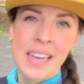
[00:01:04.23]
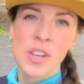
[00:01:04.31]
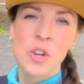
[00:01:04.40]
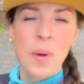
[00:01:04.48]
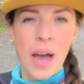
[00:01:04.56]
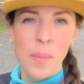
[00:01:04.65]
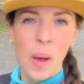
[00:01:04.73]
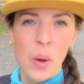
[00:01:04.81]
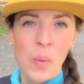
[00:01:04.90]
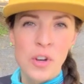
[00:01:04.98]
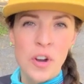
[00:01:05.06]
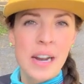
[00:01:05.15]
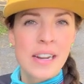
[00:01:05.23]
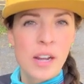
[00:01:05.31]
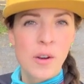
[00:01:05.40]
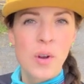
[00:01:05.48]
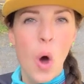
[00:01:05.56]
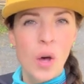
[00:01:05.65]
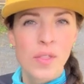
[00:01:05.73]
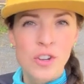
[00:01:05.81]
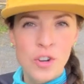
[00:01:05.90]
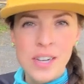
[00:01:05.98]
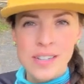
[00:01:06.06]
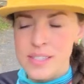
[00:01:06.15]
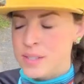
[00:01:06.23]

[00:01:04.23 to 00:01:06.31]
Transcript: your backpack when you're headed out on the trails.